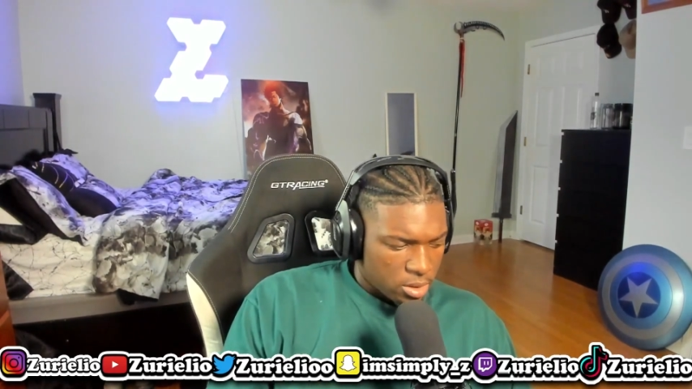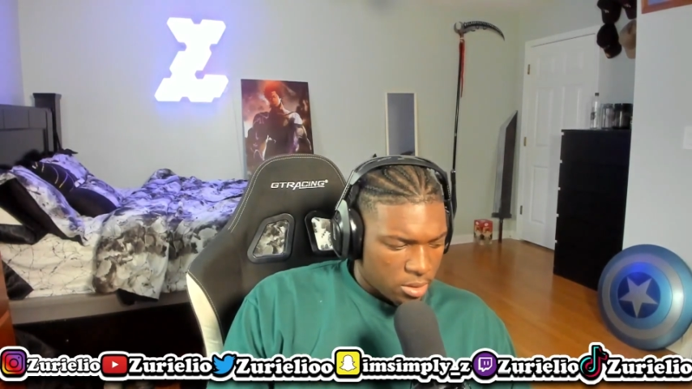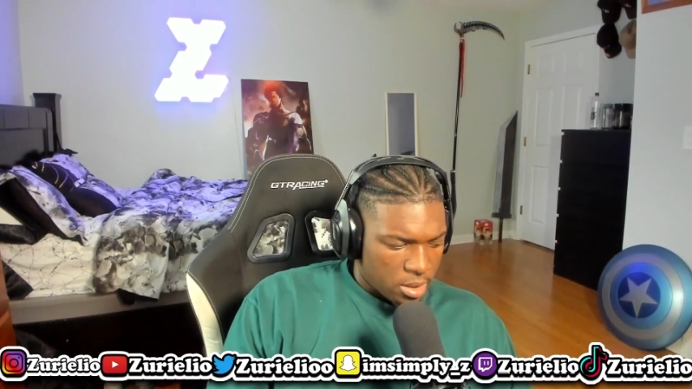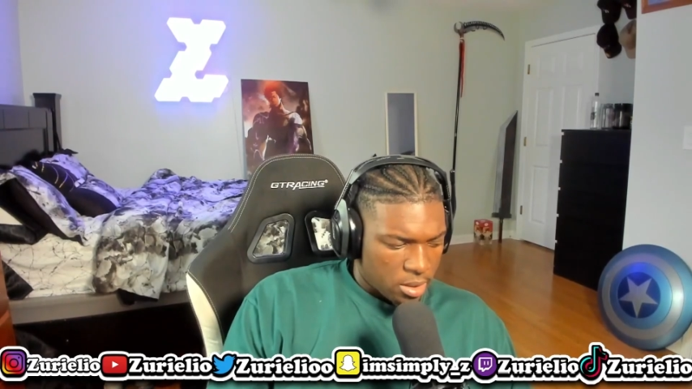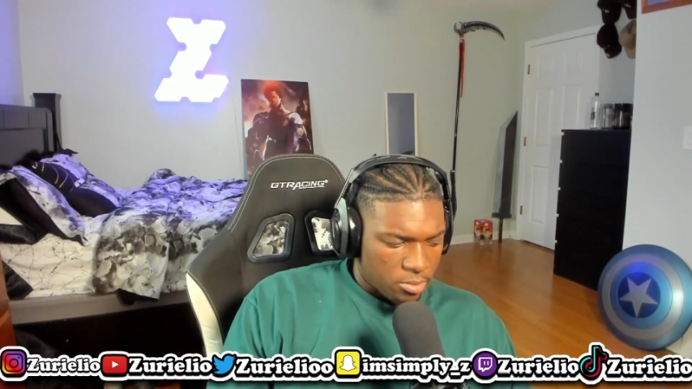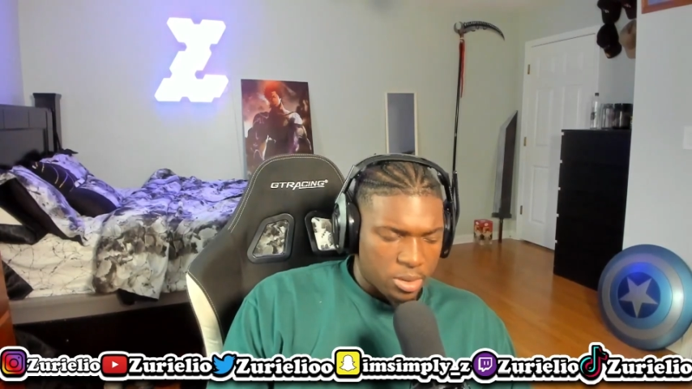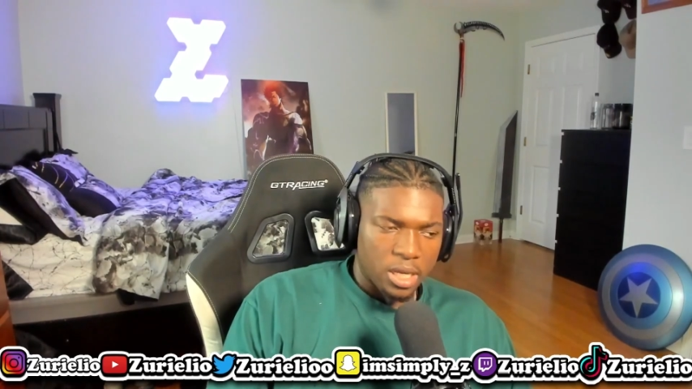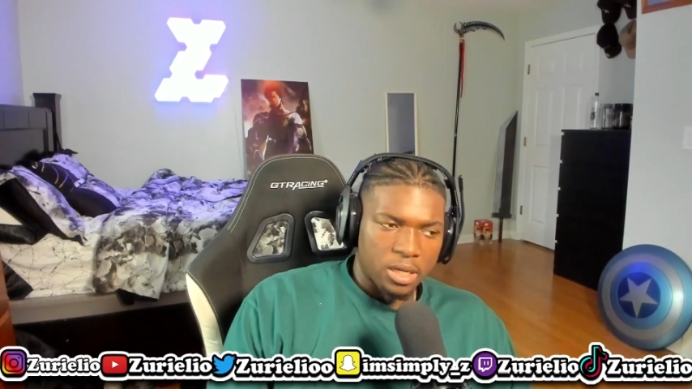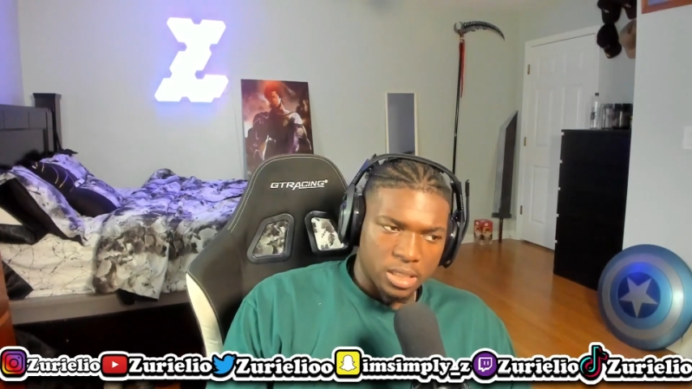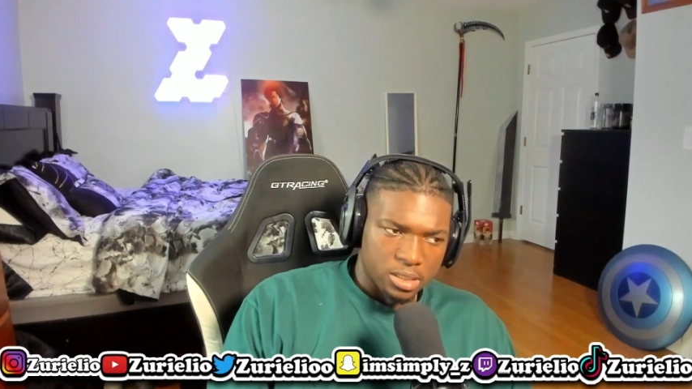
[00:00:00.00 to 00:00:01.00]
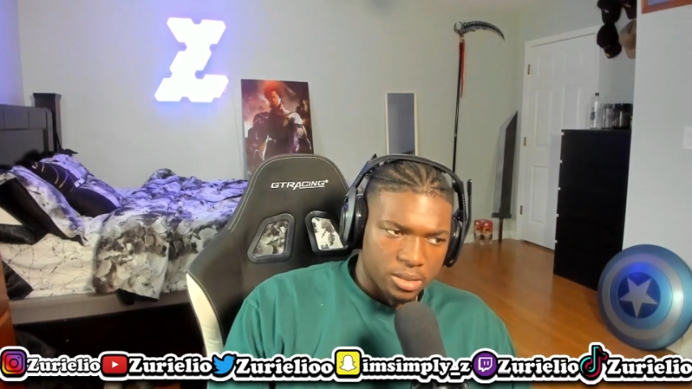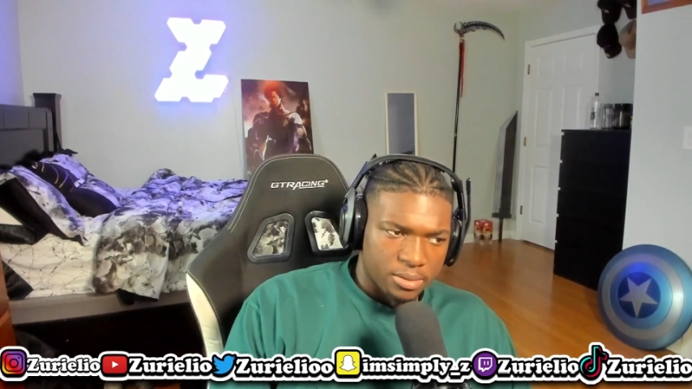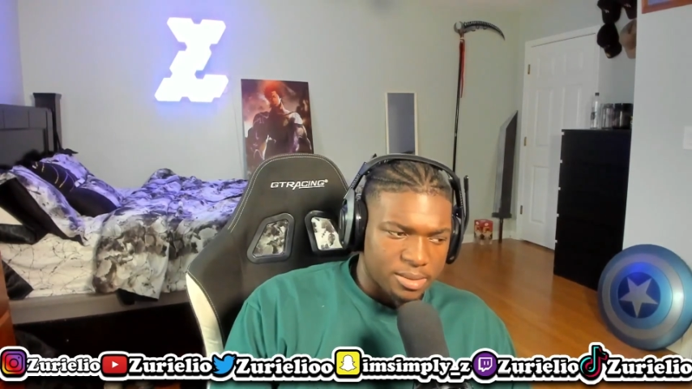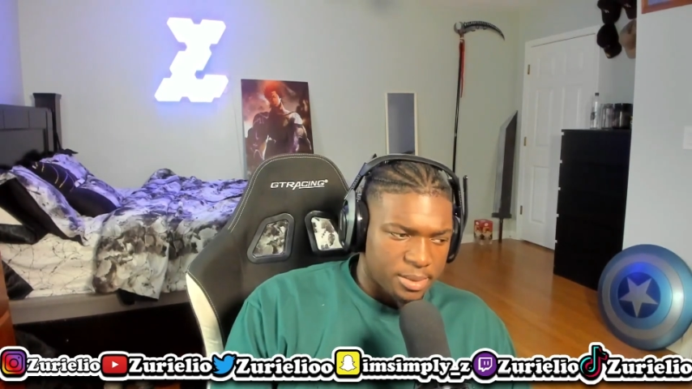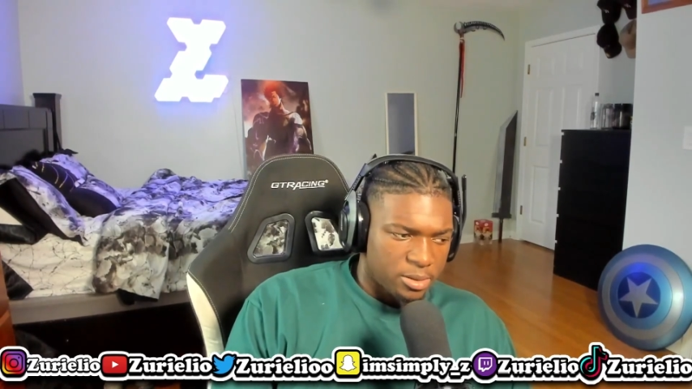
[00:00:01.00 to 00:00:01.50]
So but yeah, that's
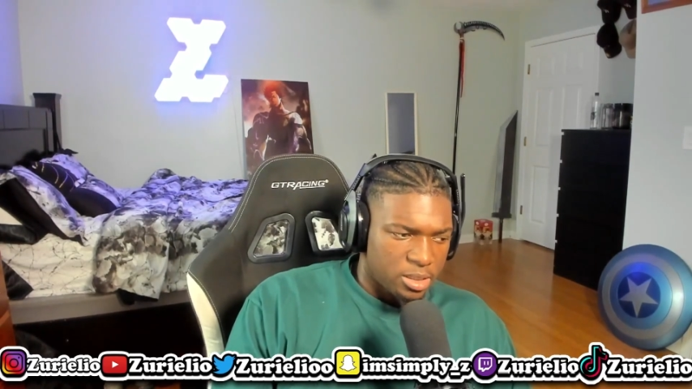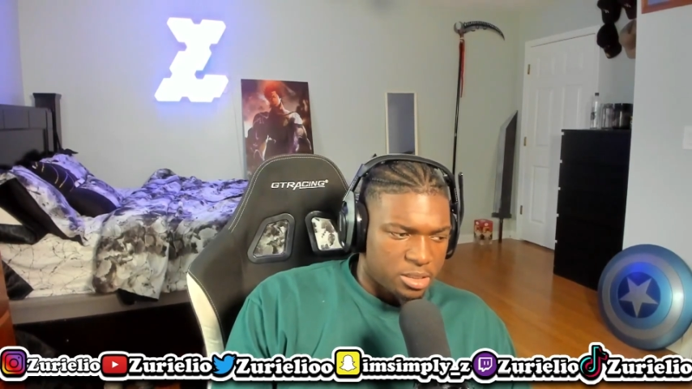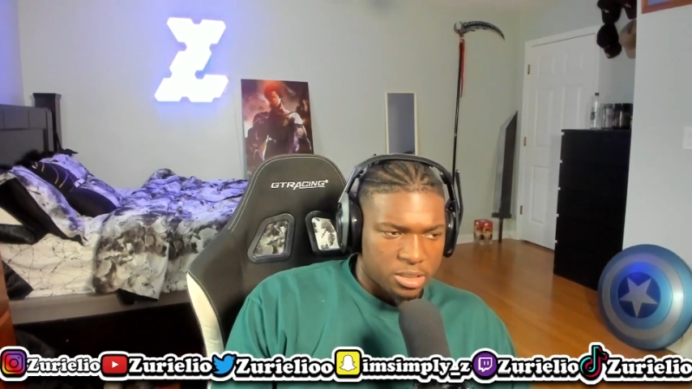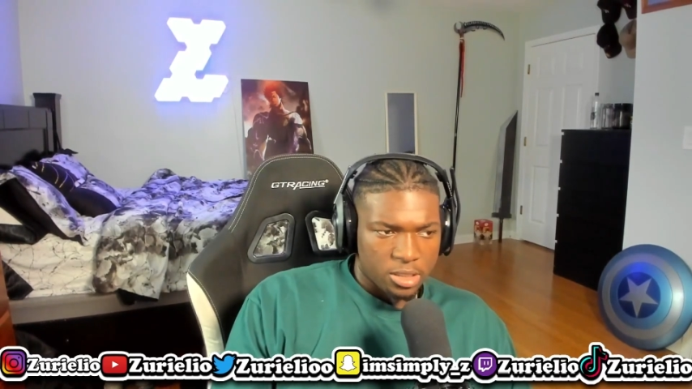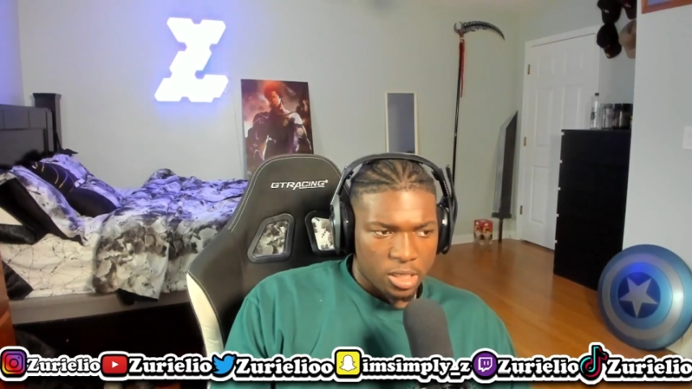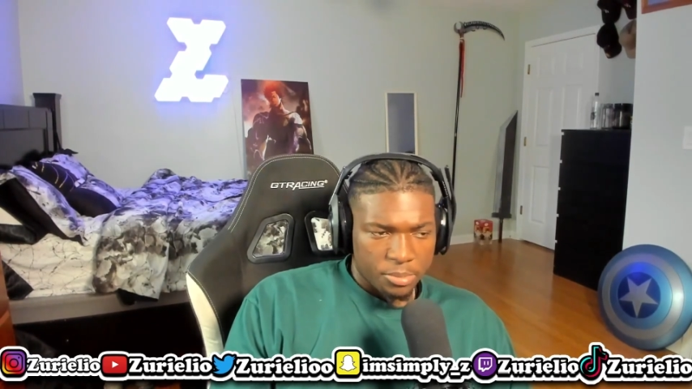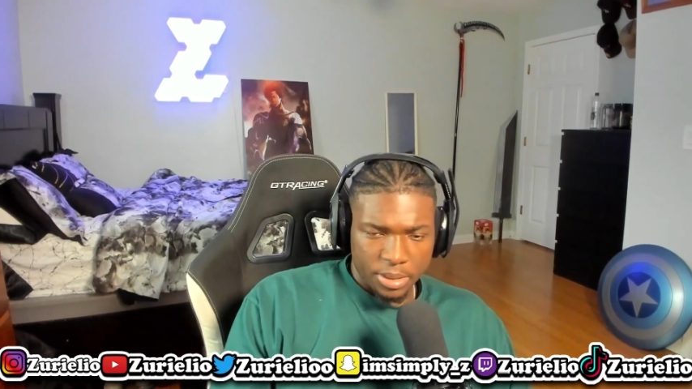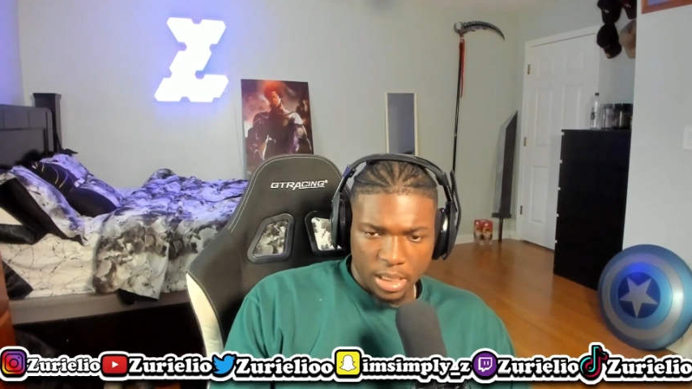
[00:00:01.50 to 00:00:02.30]
my other TikTok.